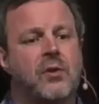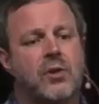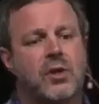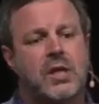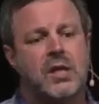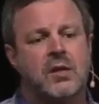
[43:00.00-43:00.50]
they're
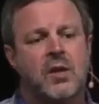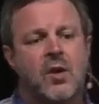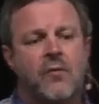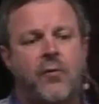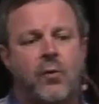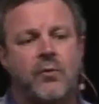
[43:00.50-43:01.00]
looking
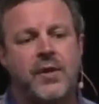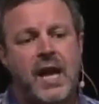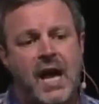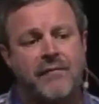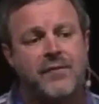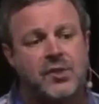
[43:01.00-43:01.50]
for, they
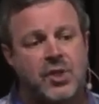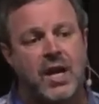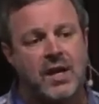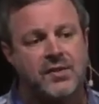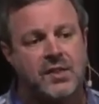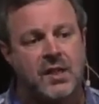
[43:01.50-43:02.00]
have the
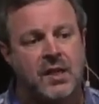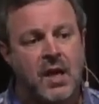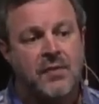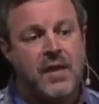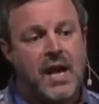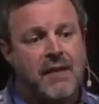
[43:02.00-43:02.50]
chassis,
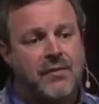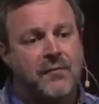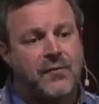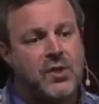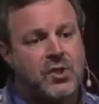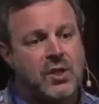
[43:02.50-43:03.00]
they have the
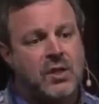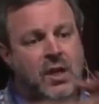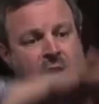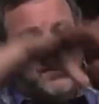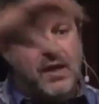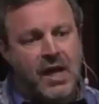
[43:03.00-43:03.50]
vision,
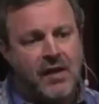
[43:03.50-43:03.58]
they